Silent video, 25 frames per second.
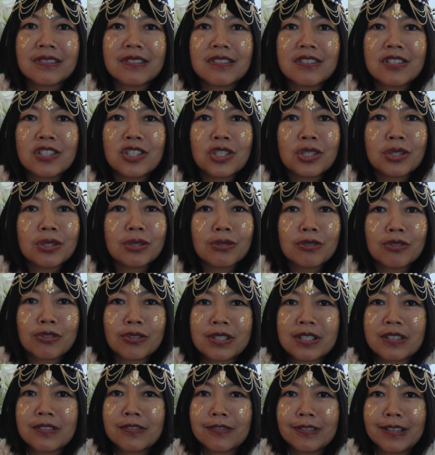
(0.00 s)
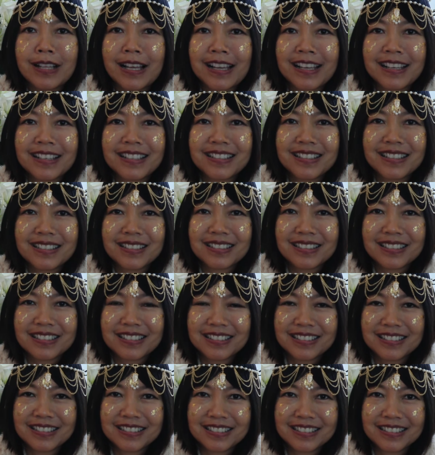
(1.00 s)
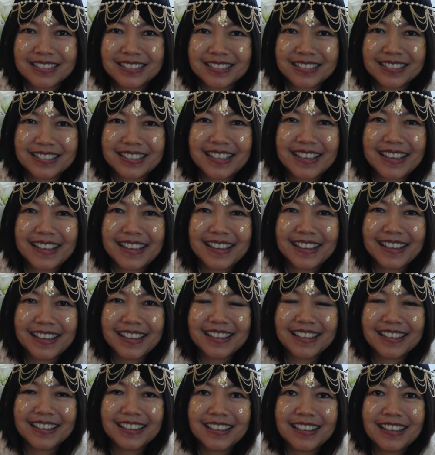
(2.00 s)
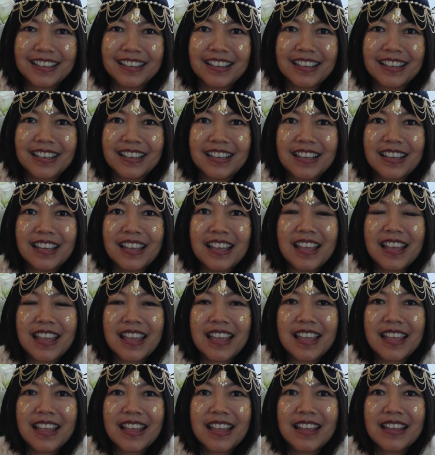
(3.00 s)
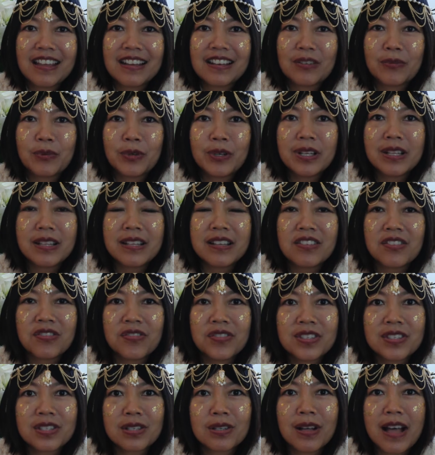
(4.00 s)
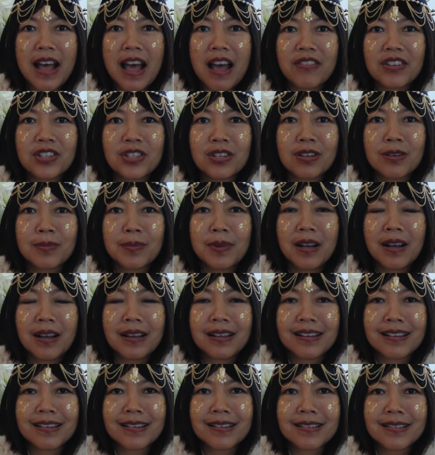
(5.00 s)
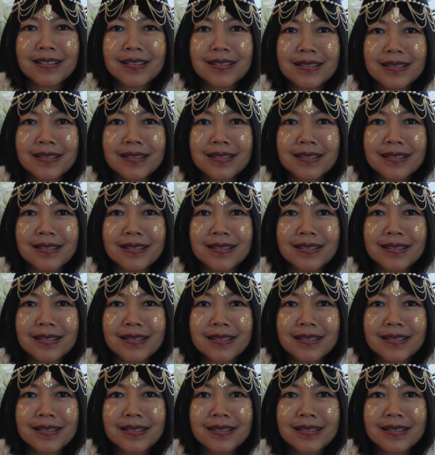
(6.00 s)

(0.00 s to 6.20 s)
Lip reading: children of light, okay? And we're in these physical avatar bodies